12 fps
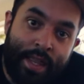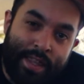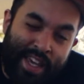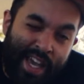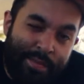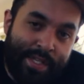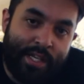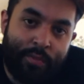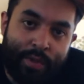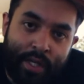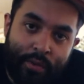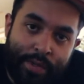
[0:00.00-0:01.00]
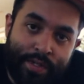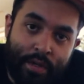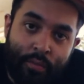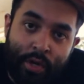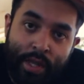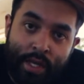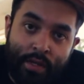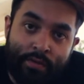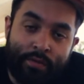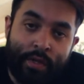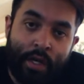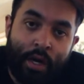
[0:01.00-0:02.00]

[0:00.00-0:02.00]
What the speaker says: the games that you play with someone that you've